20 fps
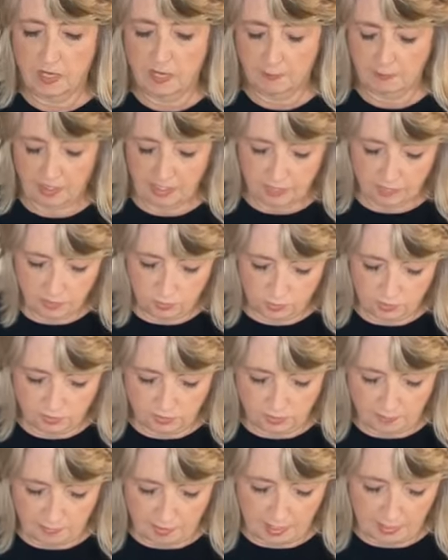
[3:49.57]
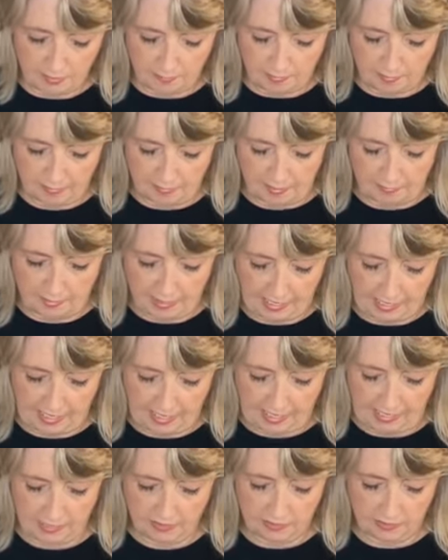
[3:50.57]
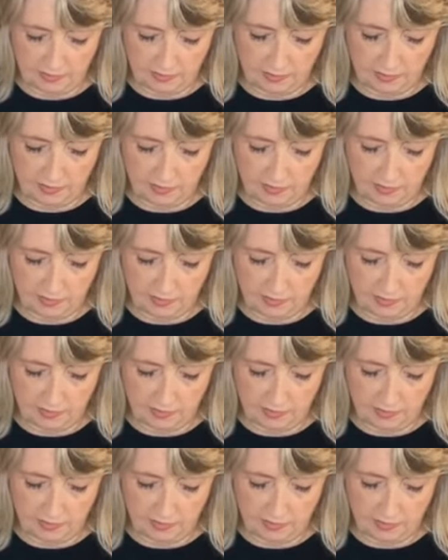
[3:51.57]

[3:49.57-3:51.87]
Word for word: I'm getting towards the bottom of my paint.